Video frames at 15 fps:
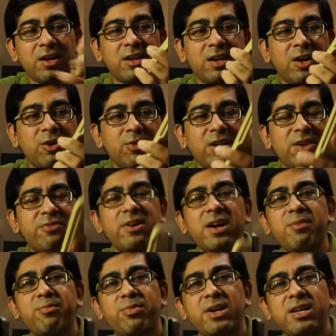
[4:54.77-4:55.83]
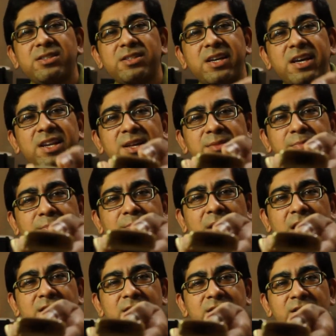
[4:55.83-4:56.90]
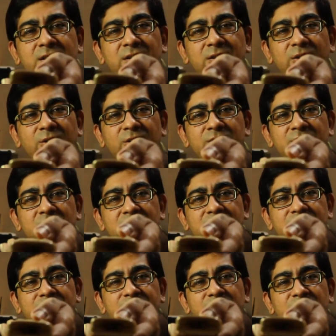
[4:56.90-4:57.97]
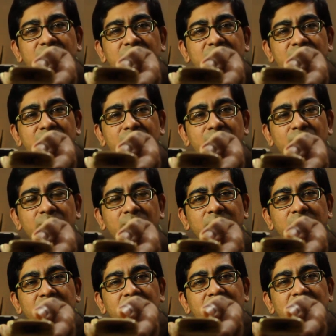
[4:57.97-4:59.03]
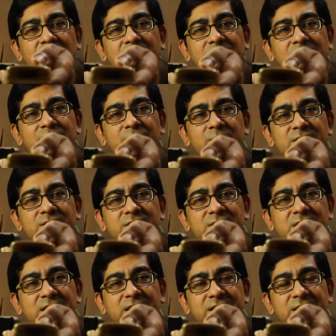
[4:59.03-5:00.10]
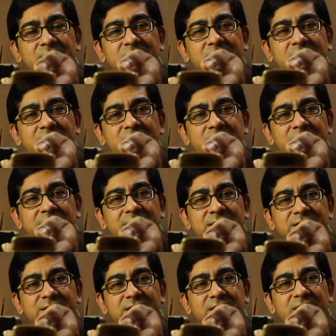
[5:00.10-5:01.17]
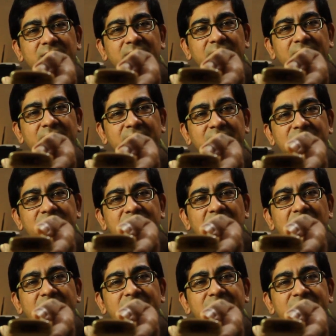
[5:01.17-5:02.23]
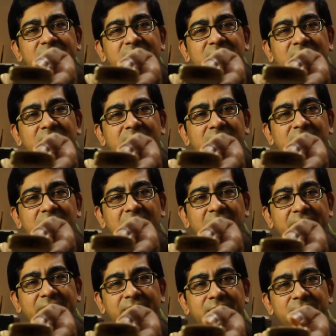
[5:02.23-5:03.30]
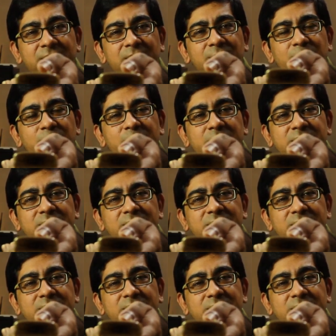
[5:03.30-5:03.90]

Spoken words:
Now, if I press any button on this remote control, you can see that there is a tiny little light which